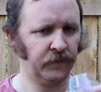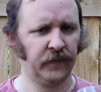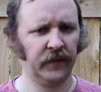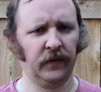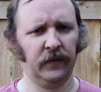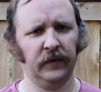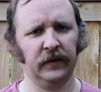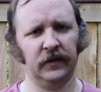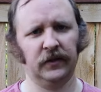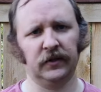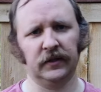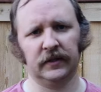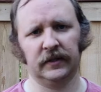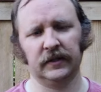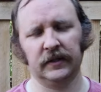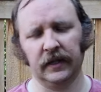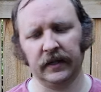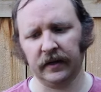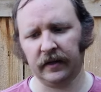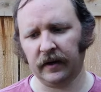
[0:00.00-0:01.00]
I really should
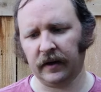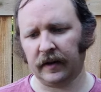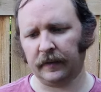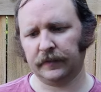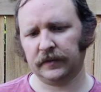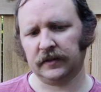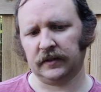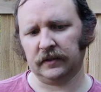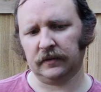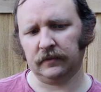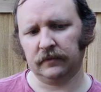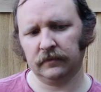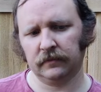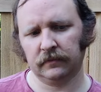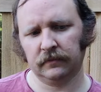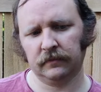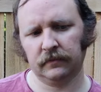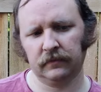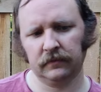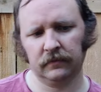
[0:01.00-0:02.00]
study hops and
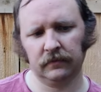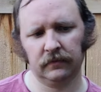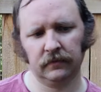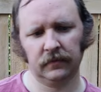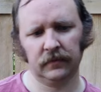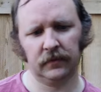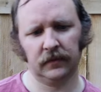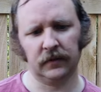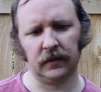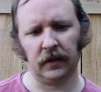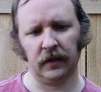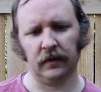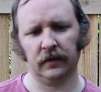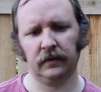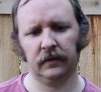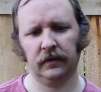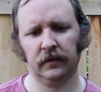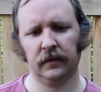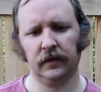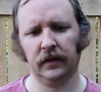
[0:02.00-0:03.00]
start
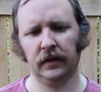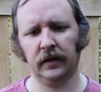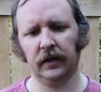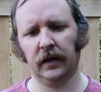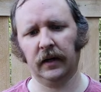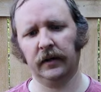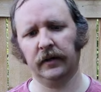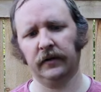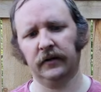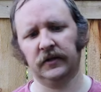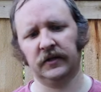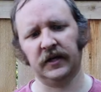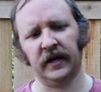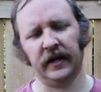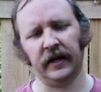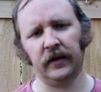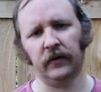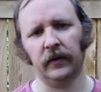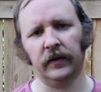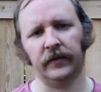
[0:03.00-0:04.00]

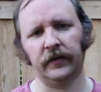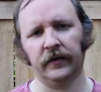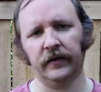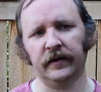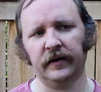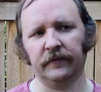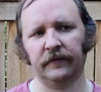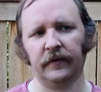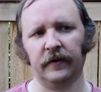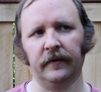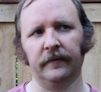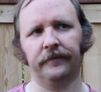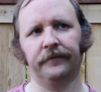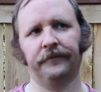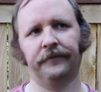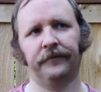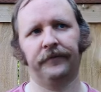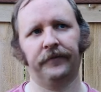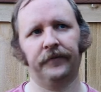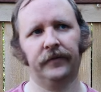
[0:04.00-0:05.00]
understanding what they're different,
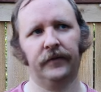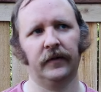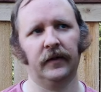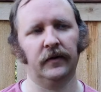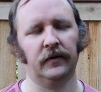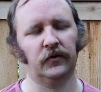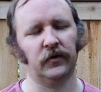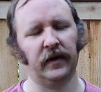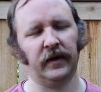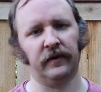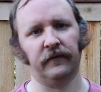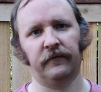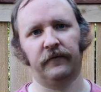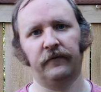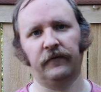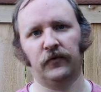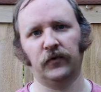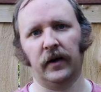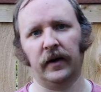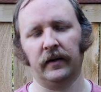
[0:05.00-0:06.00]
you know,
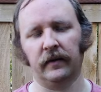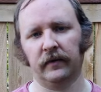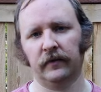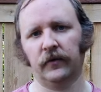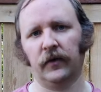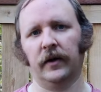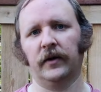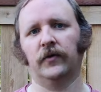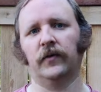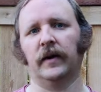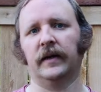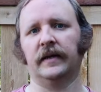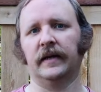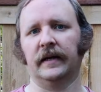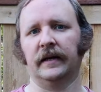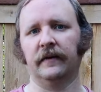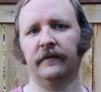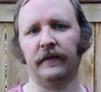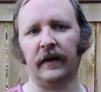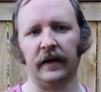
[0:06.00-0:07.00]
trying to
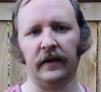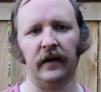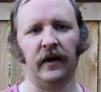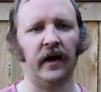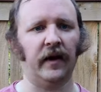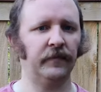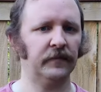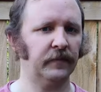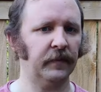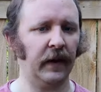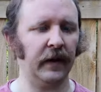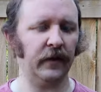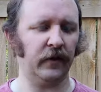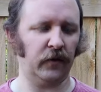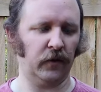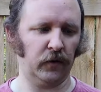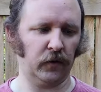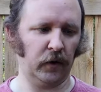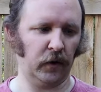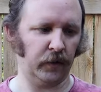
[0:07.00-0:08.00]
identify the hops by
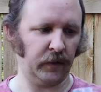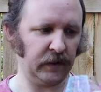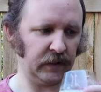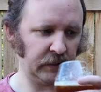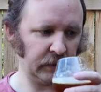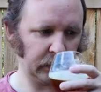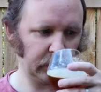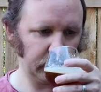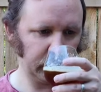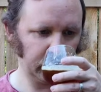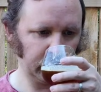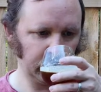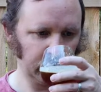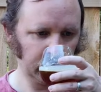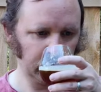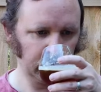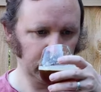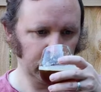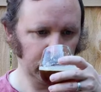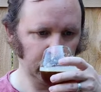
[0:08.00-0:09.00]
their aromas.
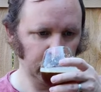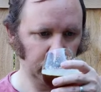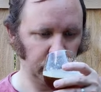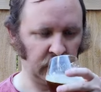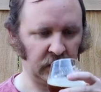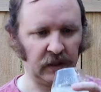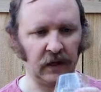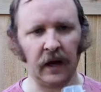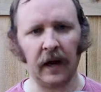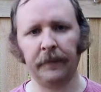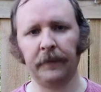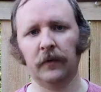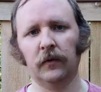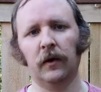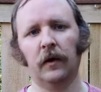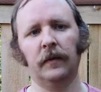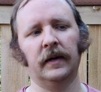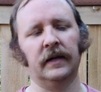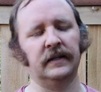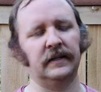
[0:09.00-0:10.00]
But the hop
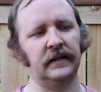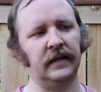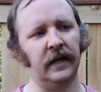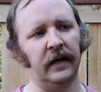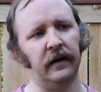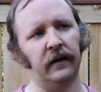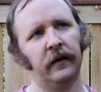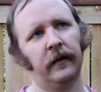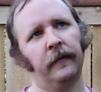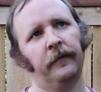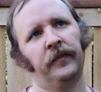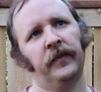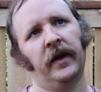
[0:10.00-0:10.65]
aroma is there.